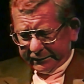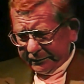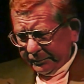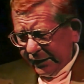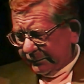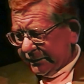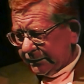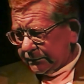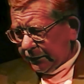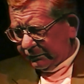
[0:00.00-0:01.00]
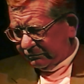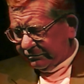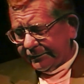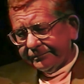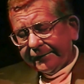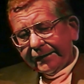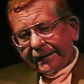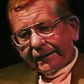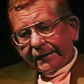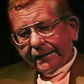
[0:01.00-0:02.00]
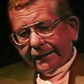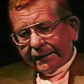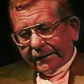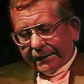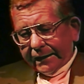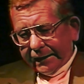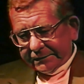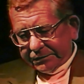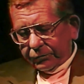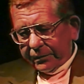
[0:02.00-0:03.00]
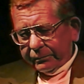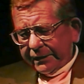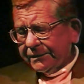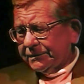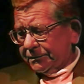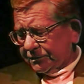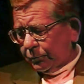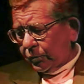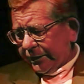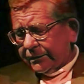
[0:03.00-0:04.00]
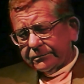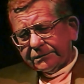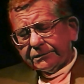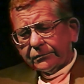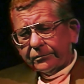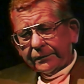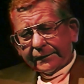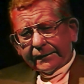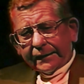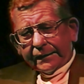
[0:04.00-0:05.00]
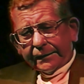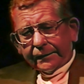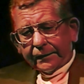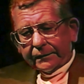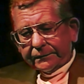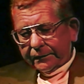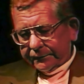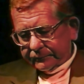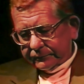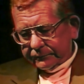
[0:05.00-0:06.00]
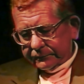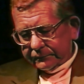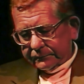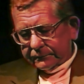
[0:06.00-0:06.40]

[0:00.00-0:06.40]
she wanted to buy me a glove. And so we went into the sporting goods store, and I